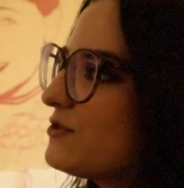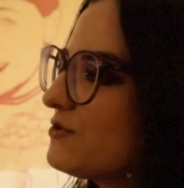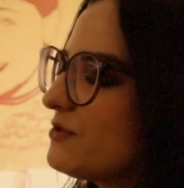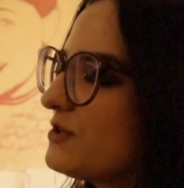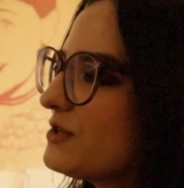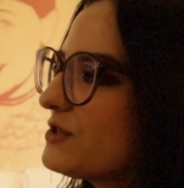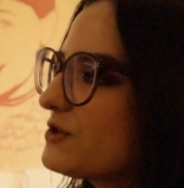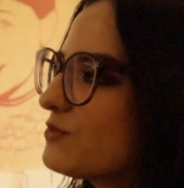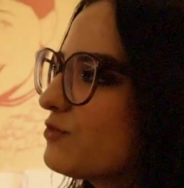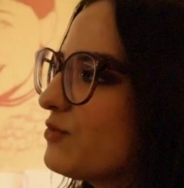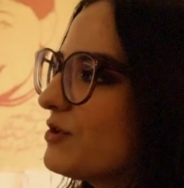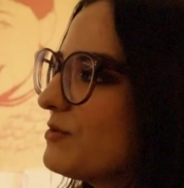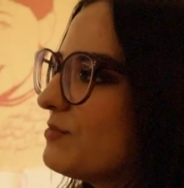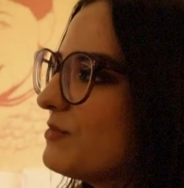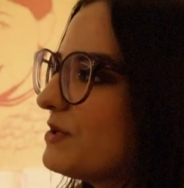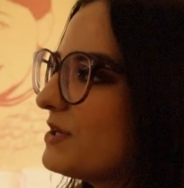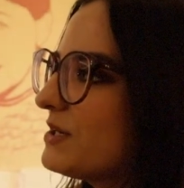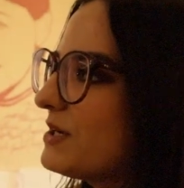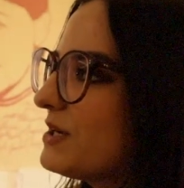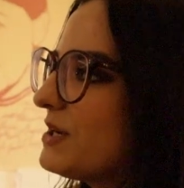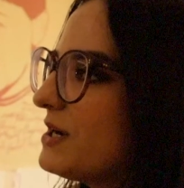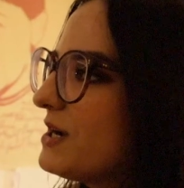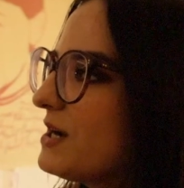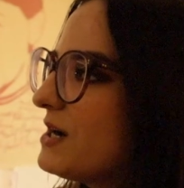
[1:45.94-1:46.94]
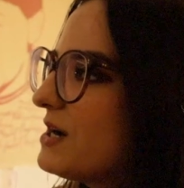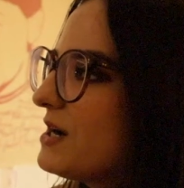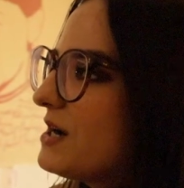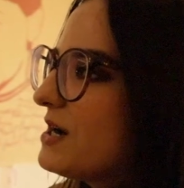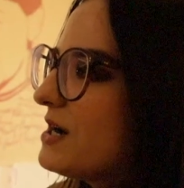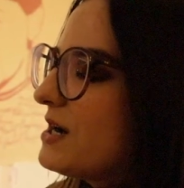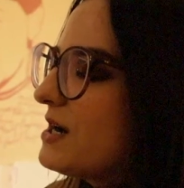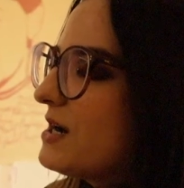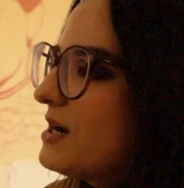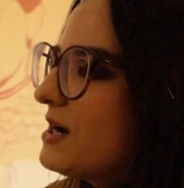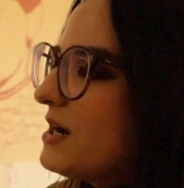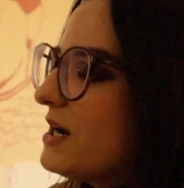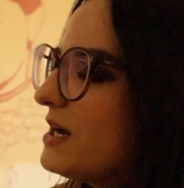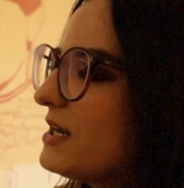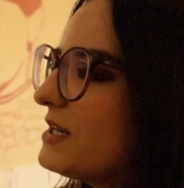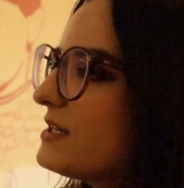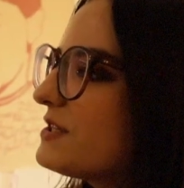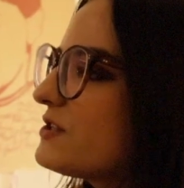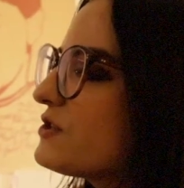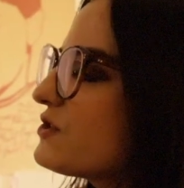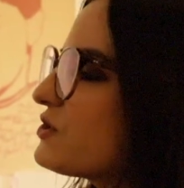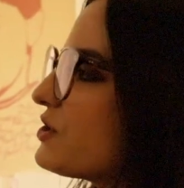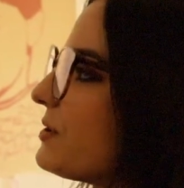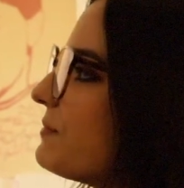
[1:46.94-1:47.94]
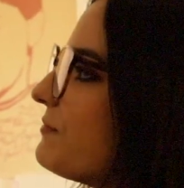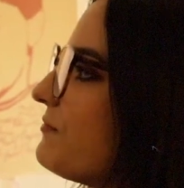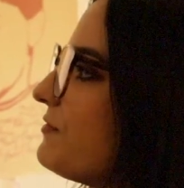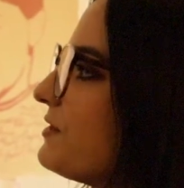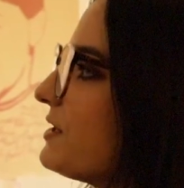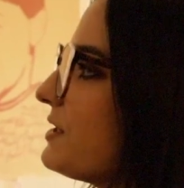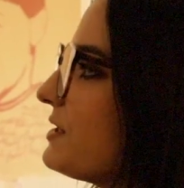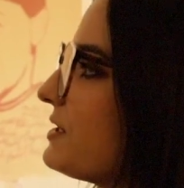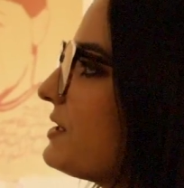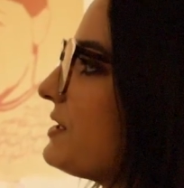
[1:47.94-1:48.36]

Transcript: to these women. And something